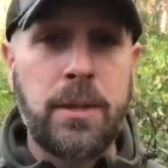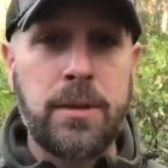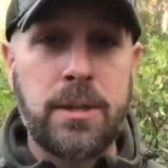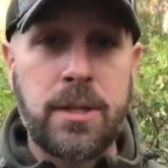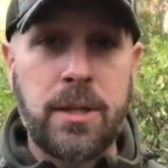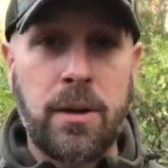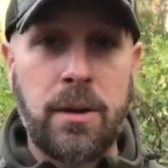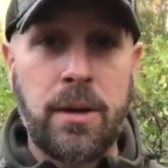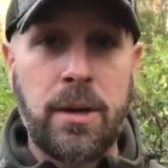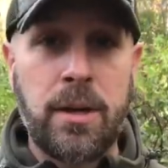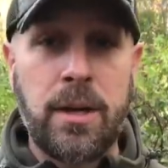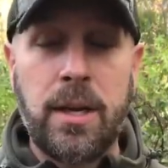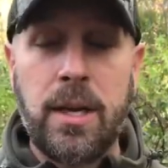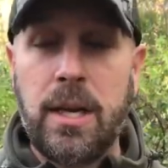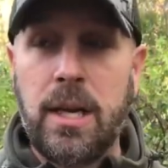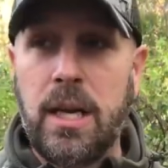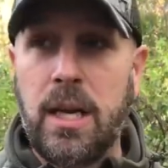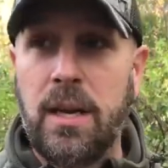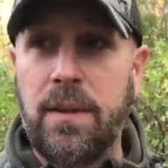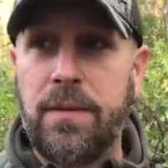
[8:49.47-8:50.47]
started
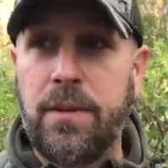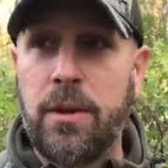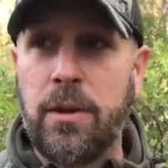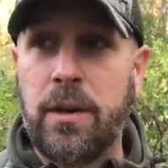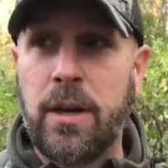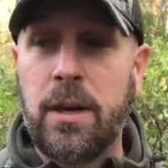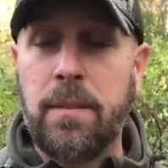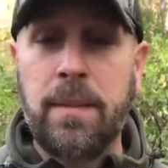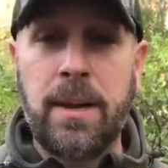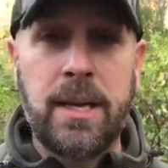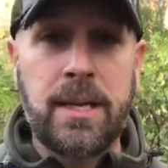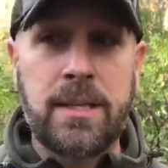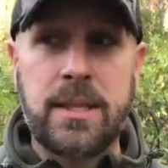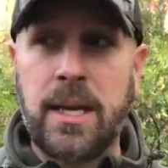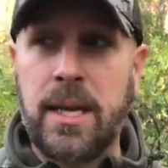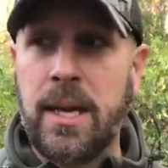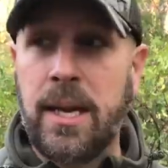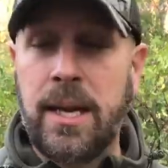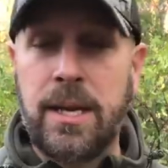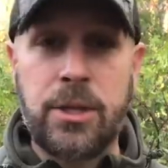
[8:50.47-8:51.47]
if you're gonna make,
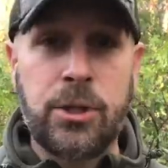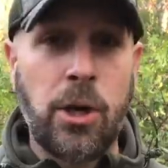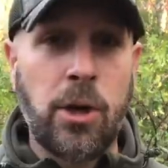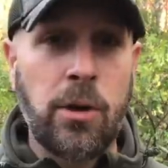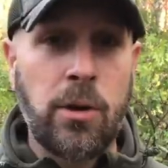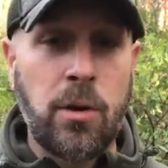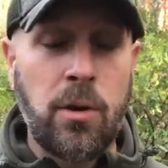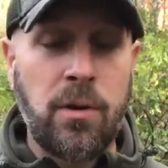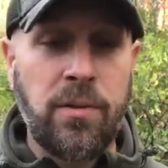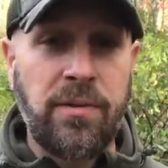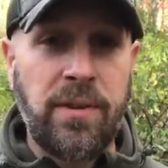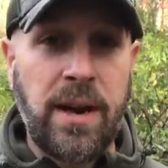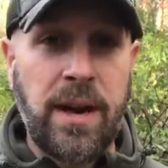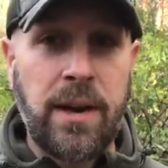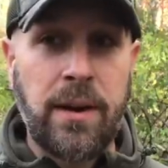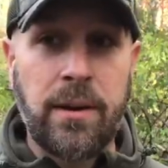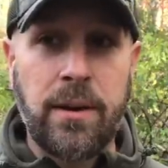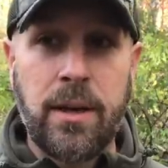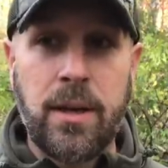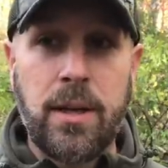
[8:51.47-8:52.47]
say, a charcoal
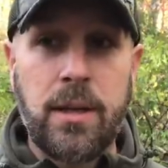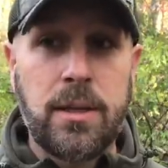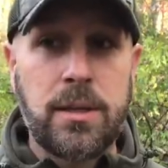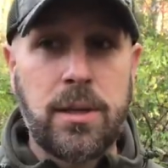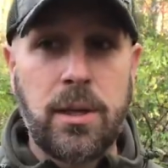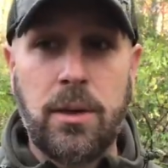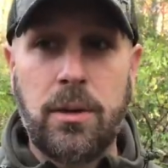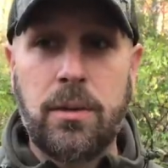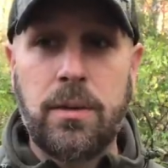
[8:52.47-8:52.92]
fire. So